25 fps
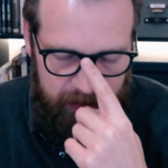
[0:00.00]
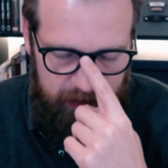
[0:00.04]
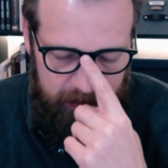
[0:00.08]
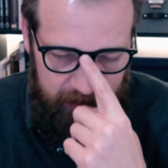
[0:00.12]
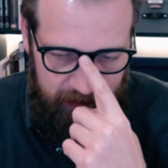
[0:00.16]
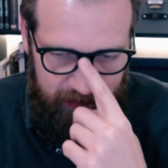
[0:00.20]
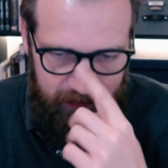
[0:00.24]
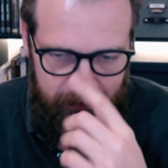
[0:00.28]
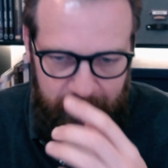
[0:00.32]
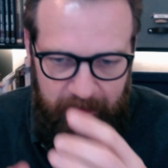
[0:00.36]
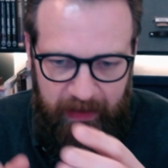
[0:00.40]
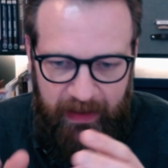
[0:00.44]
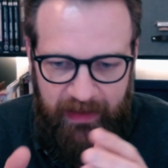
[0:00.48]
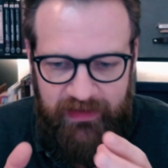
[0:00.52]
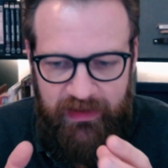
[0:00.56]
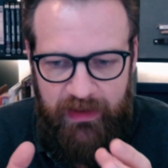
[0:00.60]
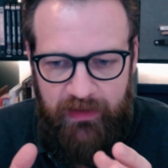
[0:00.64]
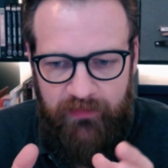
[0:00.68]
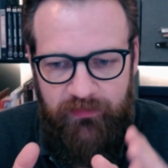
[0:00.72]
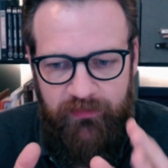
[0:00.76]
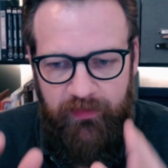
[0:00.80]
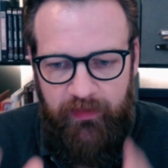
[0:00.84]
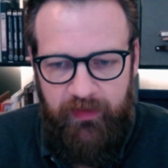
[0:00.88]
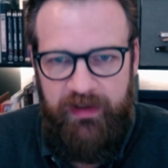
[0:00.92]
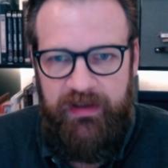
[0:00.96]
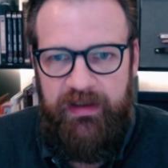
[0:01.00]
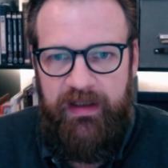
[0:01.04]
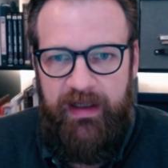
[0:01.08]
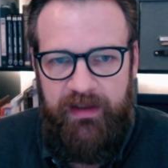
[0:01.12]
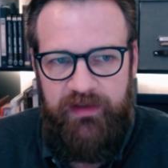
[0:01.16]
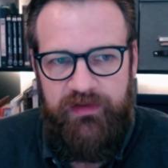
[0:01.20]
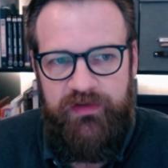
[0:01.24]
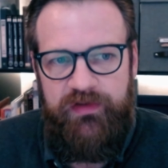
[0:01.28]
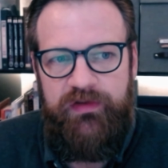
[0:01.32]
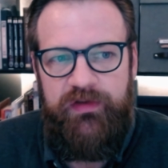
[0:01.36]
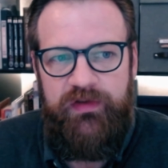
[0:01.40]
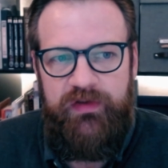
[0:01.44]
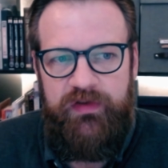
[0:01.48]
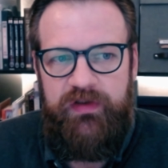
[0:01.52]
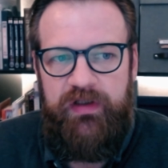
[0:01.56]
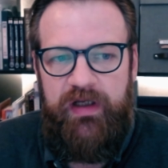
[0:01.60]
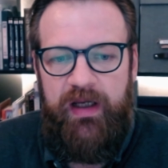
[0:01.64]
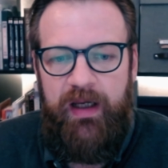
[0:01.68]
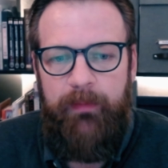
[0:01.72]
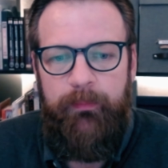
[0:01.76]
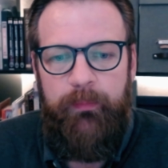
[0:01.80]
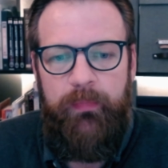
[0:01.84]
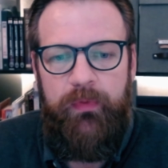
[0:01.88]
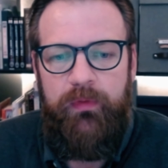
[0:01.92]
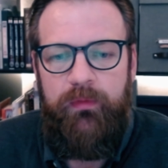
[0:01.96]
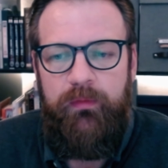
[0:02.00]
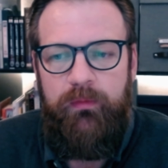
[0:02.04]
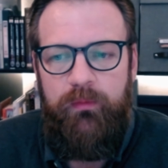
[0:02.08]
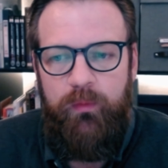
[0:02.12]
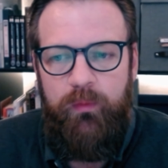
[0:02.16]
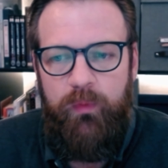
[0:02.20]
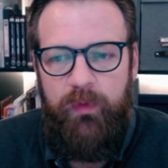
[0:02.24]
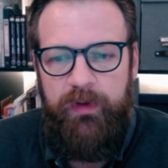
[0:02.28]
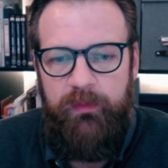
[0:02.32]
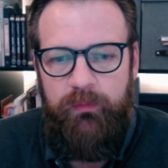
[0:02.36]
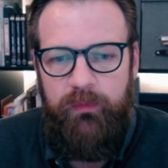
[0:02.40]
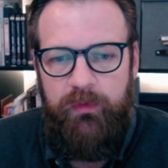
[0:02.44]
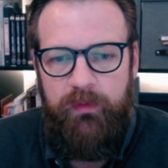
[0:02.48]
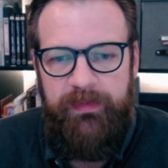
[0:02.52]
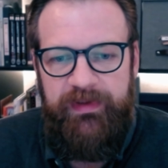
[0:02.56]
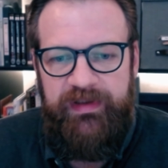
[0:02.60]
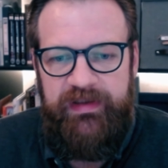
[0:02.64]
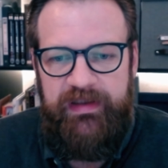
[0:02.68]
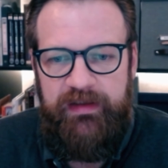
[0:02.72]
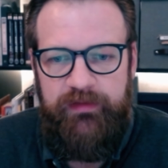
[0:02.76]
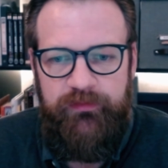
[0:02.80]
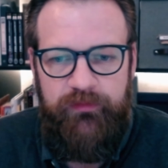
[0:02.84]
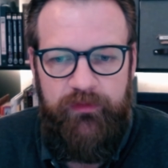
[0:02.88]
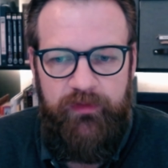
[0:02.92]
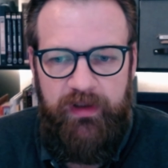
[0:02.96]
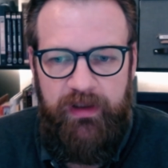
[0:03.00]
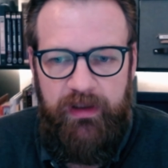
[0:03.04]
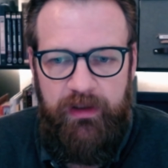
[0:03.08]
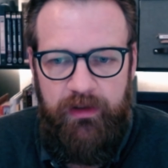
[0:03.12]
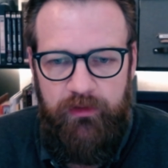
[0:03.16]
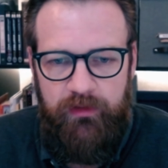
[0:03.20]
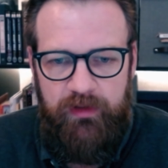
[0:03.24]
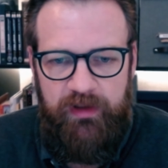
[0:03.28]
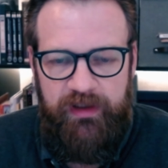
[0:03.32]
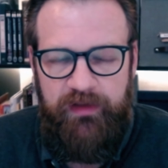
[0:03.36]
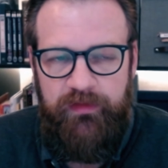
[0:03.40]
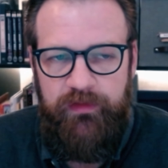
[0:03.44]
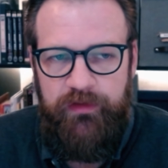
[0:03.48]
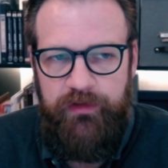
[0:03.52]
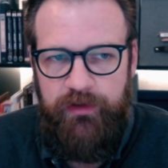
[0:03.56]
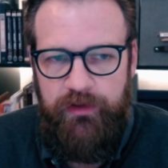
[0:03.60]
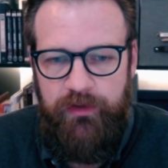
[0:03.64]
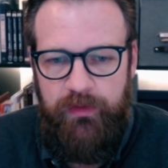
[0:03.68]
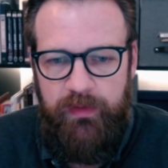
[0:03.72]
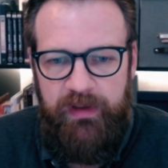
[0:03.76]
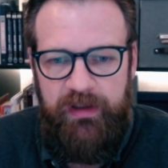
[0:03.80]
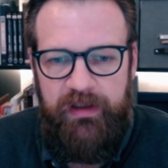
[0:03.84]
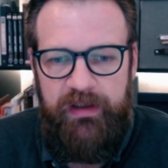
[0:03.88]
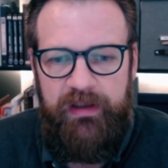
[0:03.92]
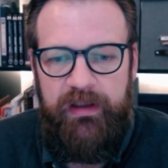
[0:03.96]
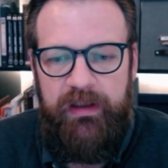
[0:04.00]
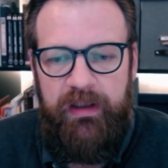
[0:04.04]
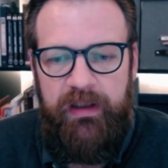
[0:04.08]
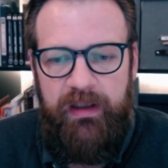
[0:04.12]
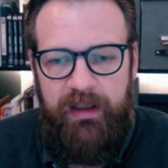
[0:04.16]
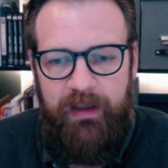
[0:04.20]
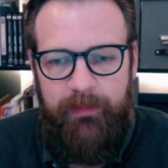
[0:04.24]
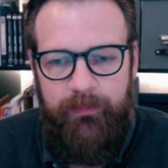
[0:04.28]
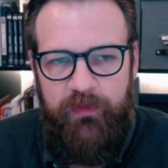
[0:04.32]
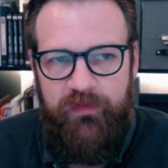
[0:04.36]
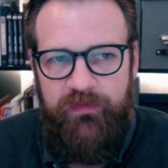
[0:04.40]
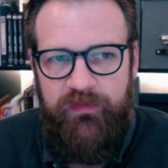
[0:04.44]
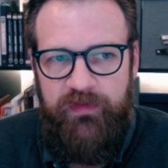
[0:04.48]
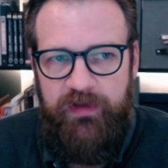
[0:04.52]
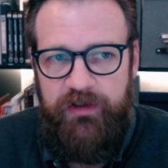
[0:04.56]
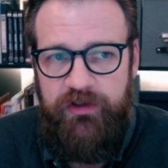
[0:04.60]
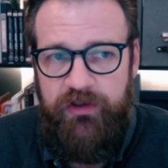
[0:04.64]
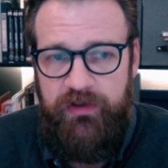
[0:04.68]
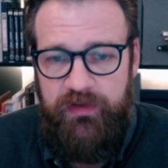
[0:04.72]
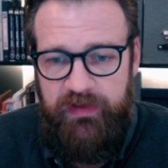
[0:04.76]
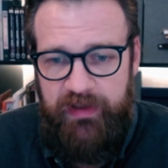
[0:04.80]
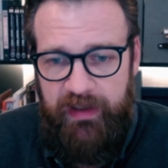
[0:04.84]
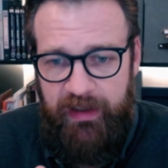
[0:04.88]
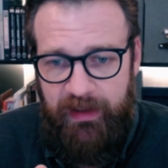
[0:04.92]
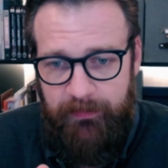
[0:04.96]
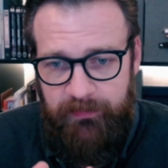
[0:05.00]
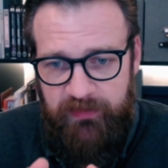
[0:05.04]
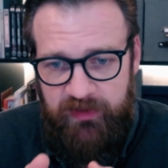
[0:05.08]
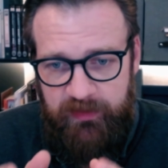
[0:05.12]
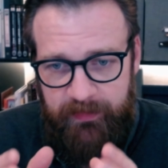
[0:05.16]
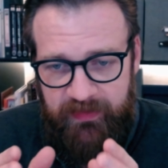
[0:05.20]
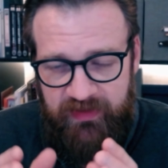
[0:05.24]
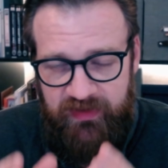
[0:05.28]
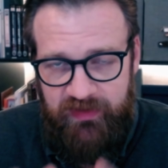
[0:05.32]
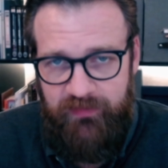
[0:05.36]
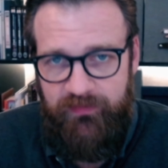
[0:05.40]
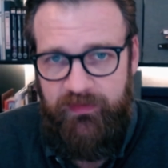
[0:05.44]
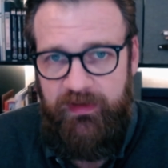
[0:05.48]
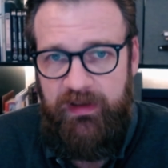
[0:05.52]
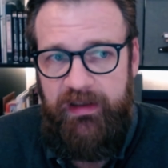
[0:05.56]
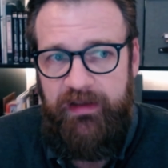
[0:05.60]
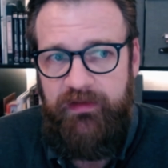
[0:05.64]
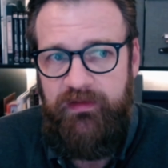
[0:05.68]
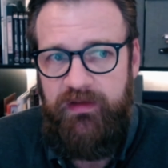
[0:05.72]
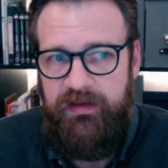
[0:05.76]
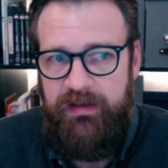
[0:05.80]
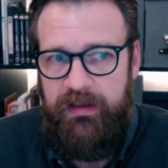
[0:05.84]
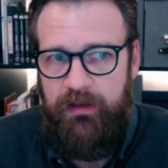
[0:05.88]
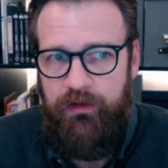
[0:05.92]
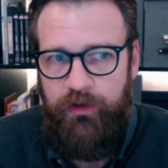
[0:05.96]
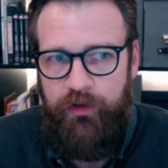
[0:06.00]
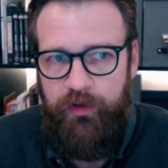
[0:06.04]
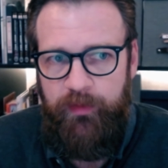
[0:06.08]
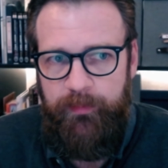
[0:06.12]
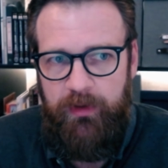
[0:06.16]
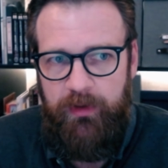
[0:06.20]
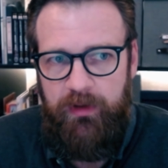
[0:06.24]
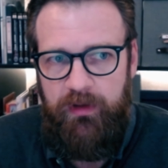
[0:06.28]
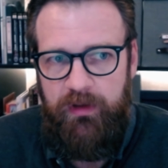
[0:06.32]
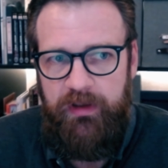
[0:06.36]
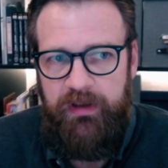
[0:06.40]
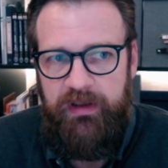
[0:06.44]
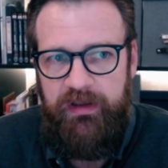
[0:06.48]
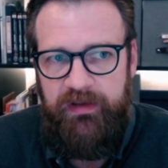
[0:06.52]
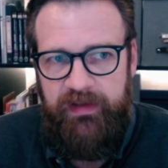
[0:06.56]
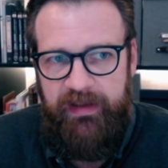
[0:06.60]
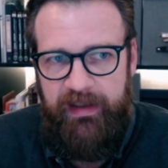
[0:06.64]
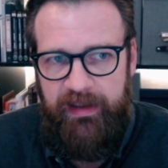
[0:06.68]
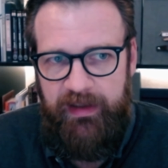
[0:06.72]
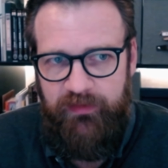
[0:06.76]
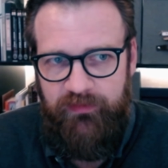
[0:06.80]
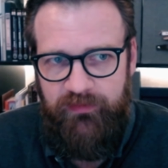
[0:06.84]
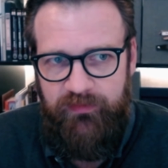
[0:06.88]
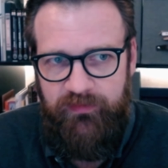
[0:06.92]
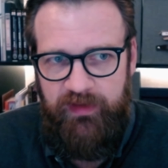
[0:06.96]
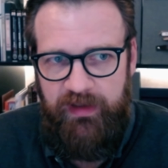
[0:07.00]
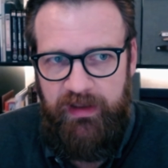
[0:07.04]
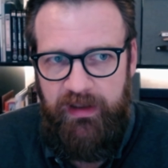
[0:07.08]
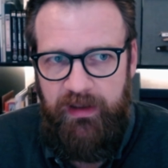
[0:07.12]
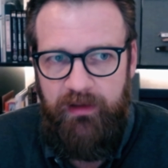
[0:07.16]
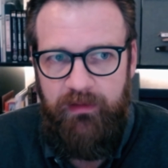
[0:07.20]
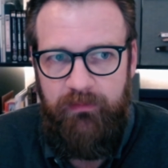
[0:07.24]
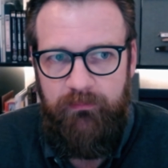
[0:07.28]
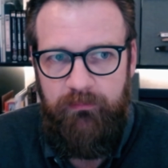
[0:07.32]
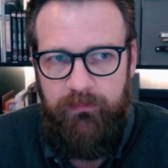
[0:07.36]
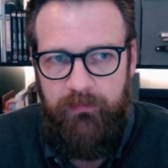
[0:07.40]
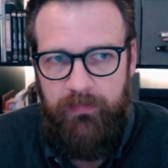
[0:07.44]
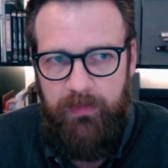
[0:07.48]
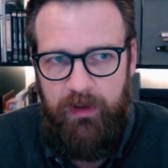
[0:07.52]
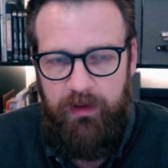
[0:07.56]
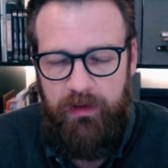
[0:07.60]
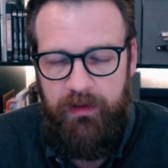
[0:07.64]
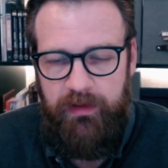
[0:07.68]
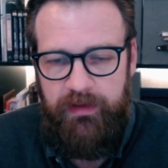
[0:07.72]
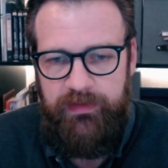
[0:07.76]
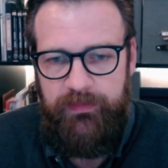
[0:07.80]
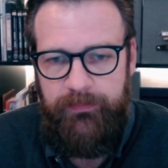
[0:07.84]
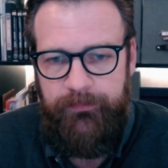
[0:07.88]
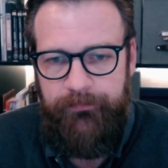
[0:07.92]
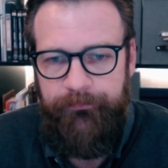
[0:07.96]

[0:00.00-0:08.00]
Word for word: Um, as our very next step, we will be delivering early in the new year a number of features aimed specifically at the telco market, at the NFV market.